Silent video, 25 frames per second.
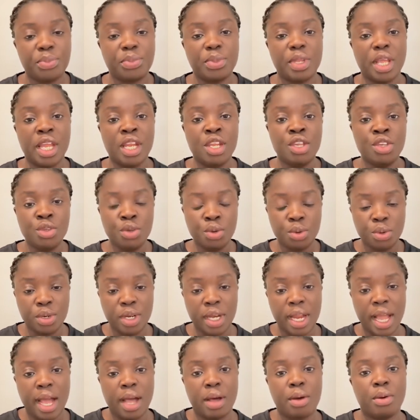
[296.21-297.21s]
Then you
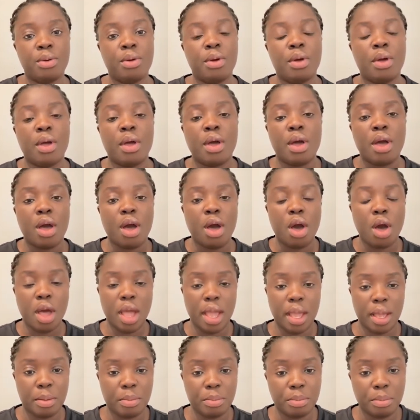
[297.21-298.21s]
now
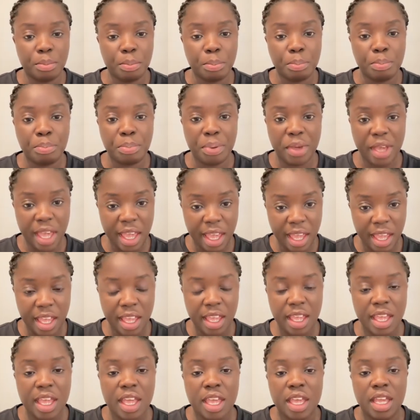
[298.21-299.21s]
pay
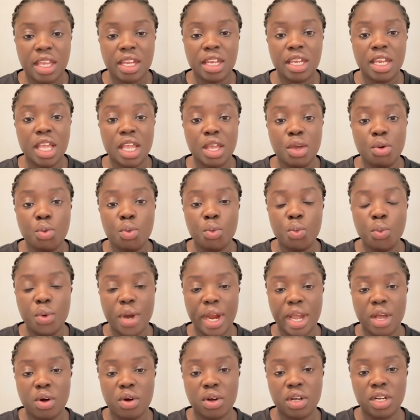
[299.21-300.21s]
the
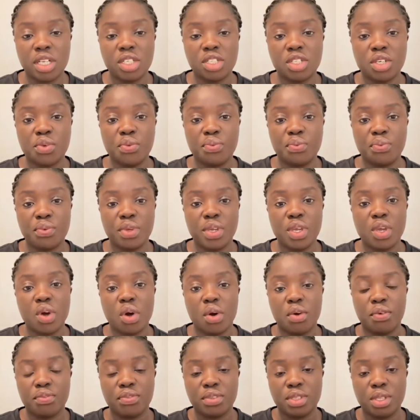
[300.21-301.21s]
recognition fee
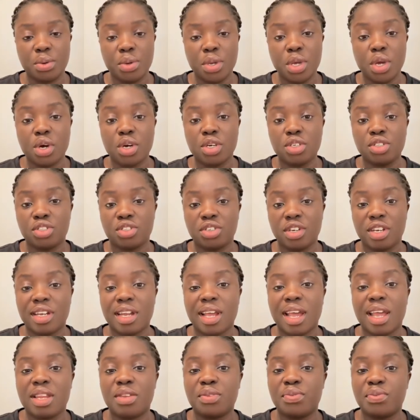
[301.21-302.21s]
of
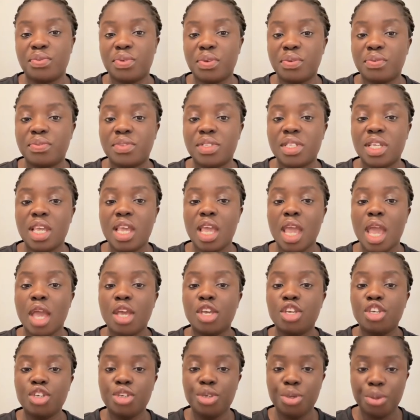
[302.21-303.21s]
350
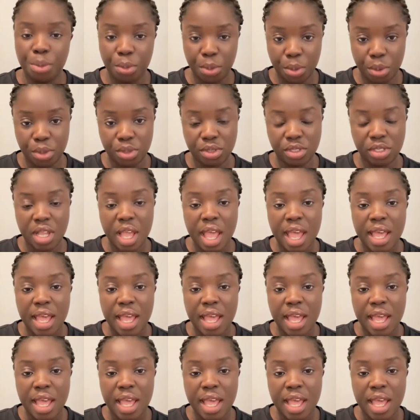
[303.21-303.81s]
euros.